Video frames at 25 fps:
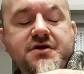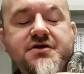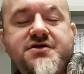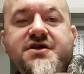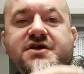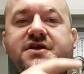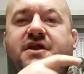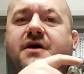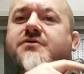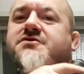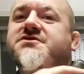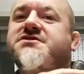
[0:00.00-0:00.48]

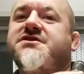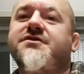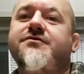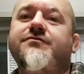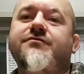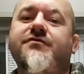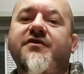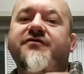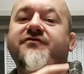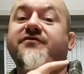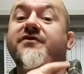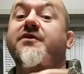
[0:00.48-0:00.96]

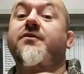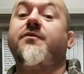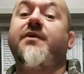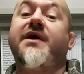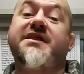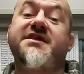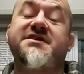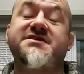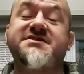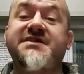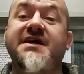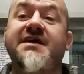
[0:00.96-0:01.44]
denoting roughly
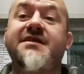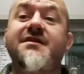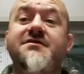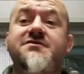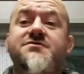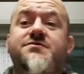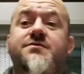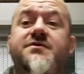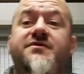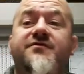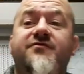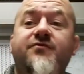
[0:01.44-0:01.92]
where the
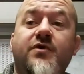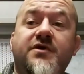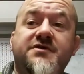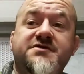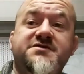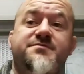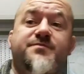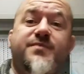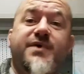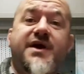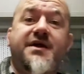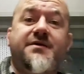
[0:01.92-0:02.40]
saddles would have
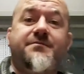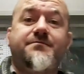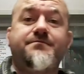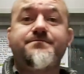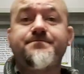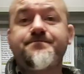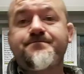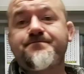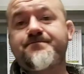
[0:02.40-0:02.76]
once been.